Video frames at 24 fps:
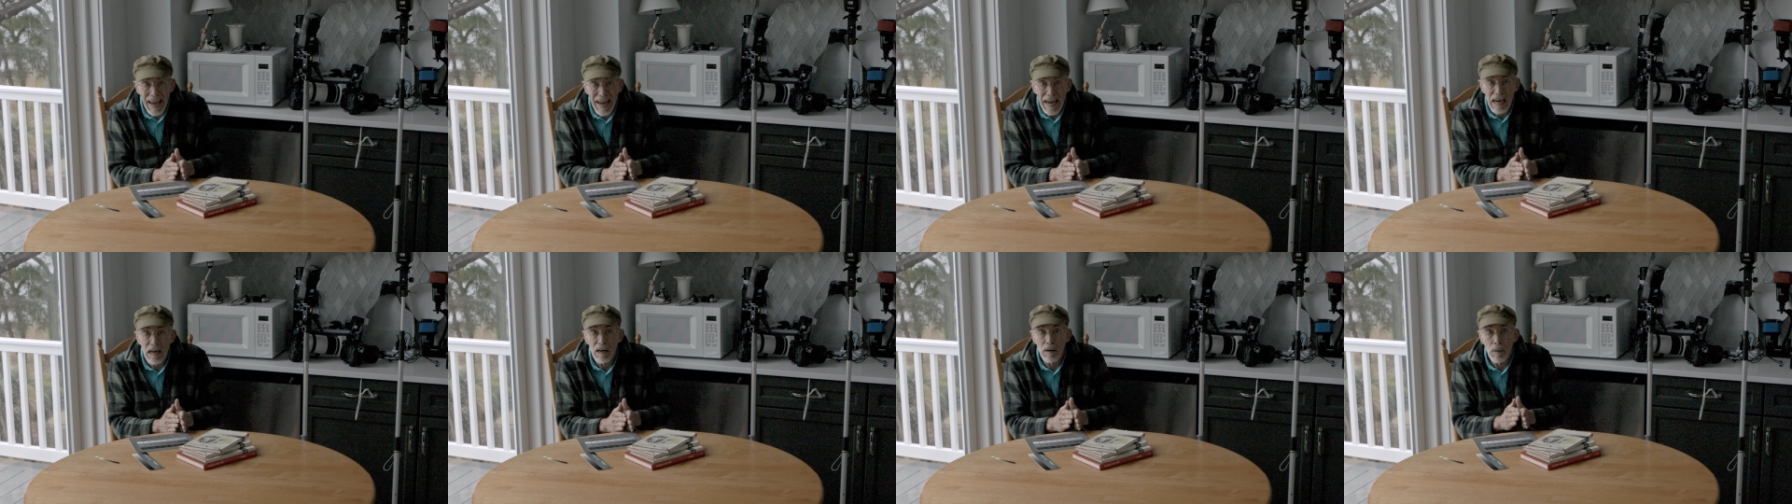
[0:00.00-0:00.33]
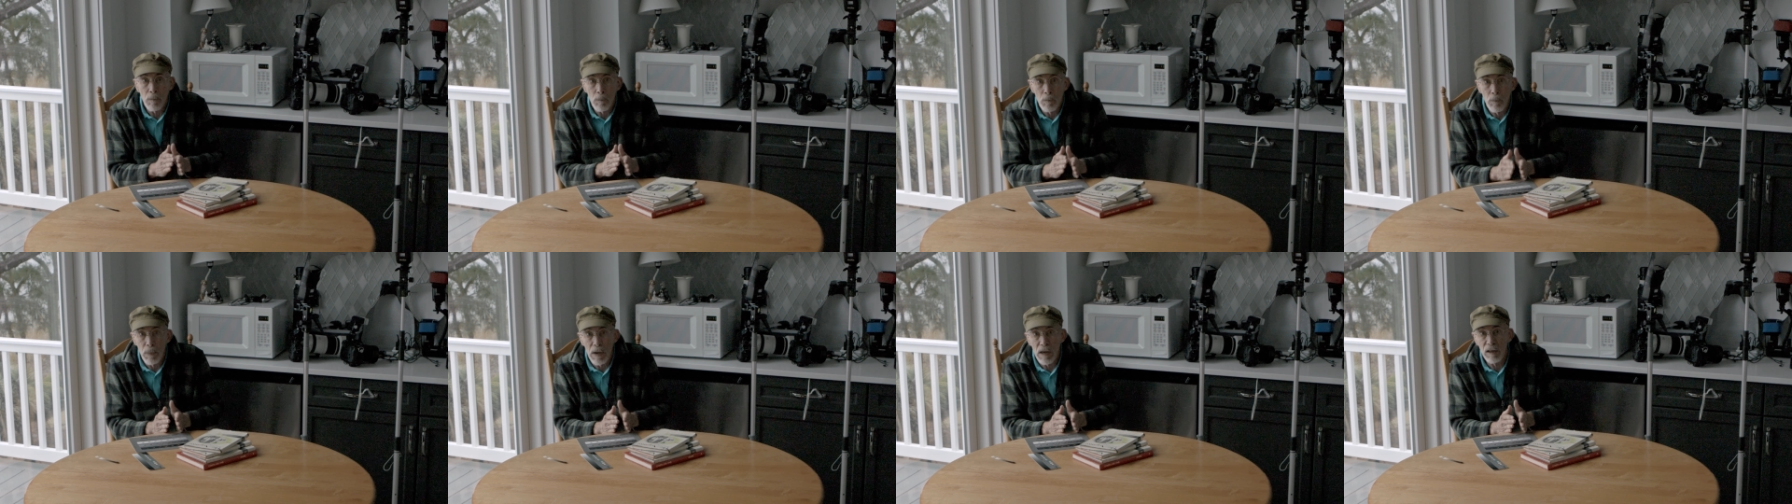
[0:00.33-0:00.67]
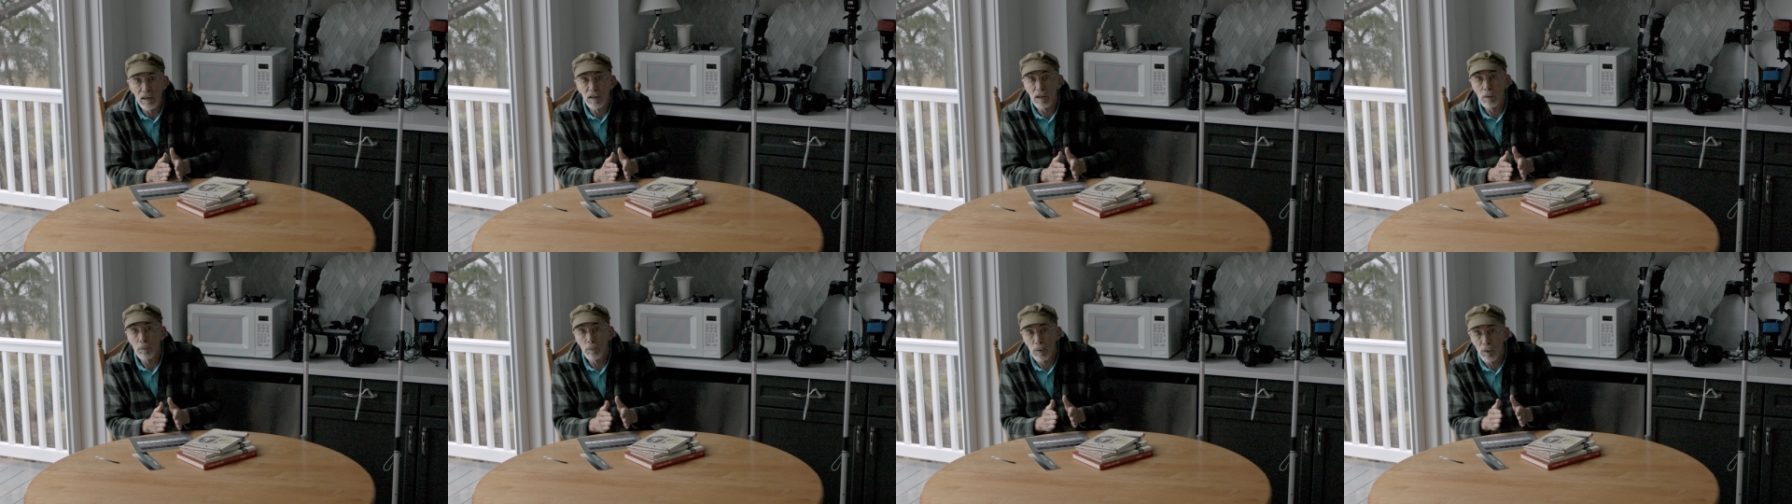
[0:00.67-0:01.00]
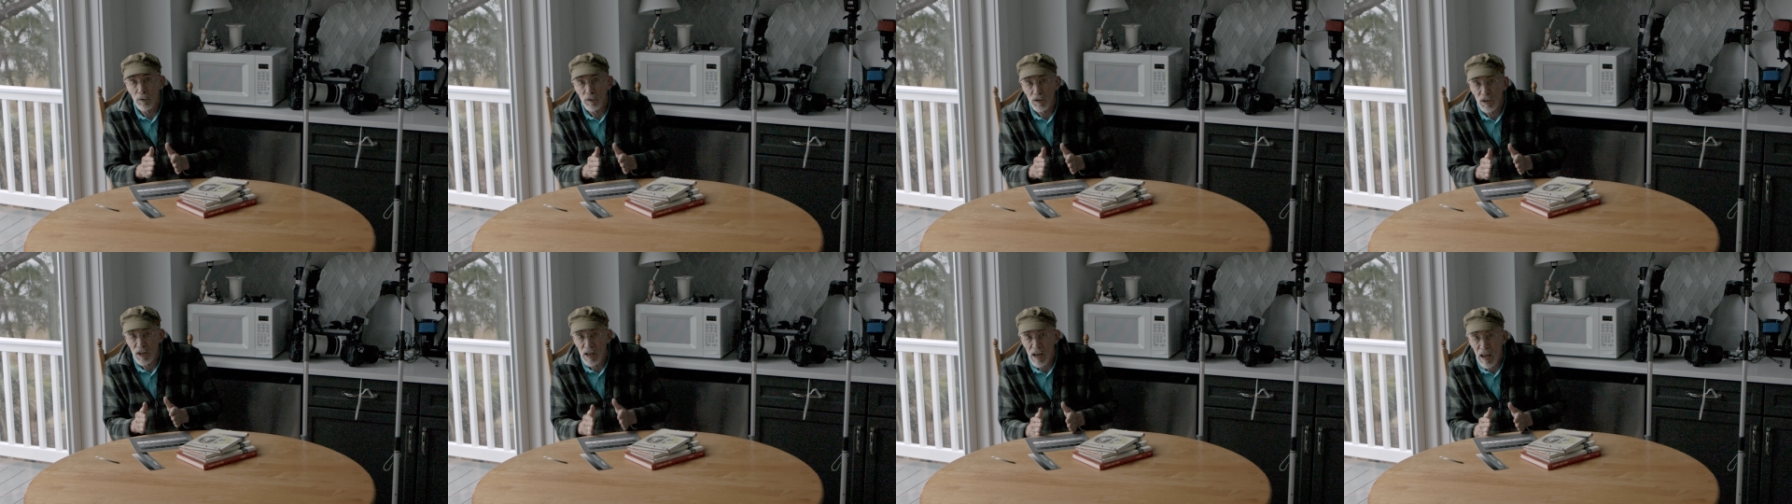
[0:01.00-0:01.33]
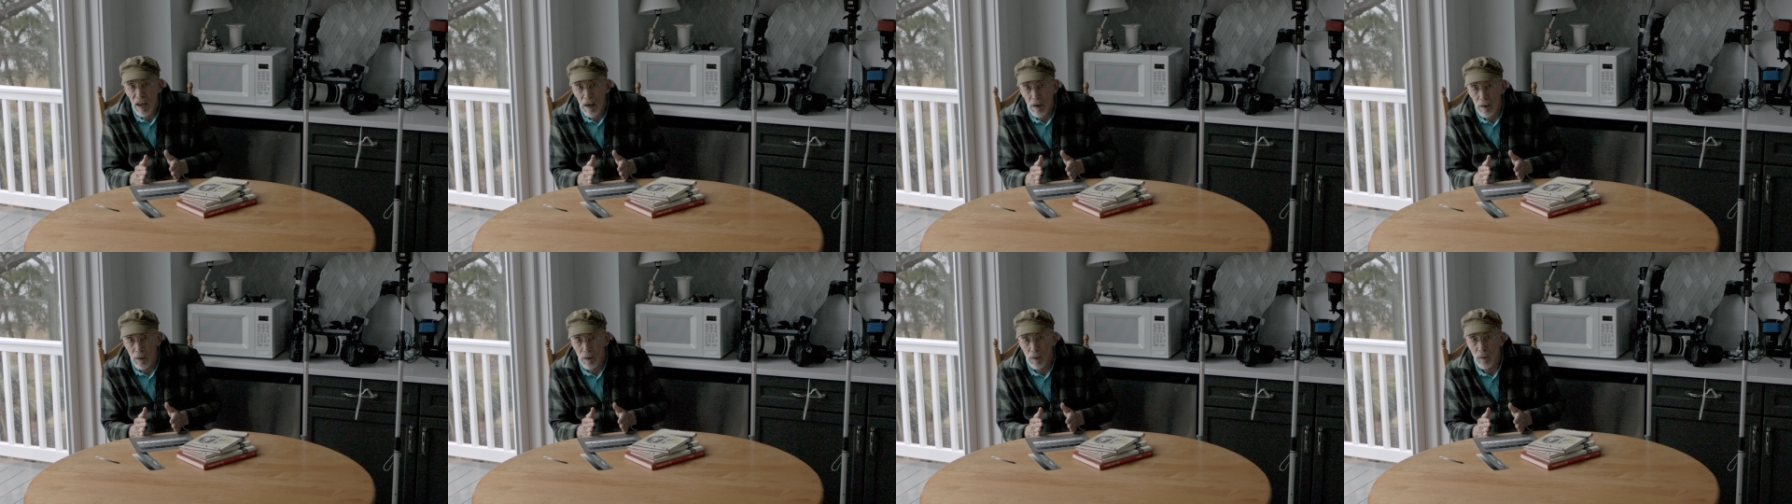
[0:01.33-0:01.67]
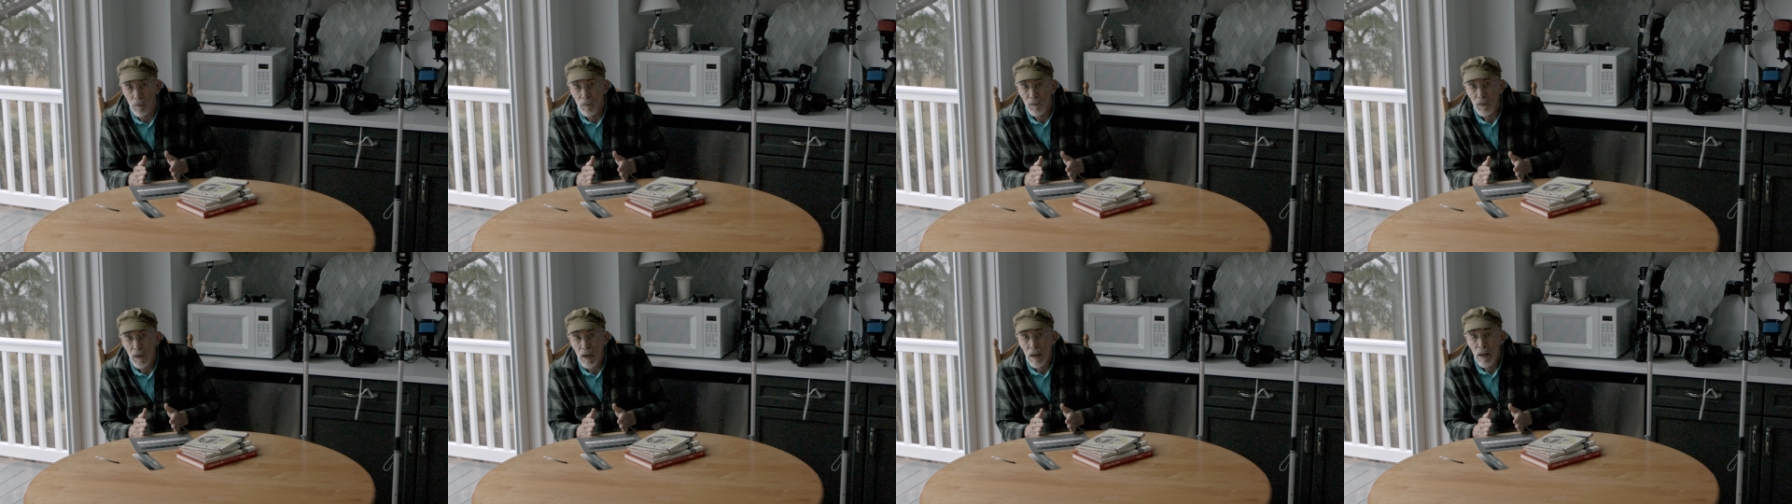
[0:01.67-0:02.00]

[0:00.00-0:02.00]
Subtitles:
8 bits per channel,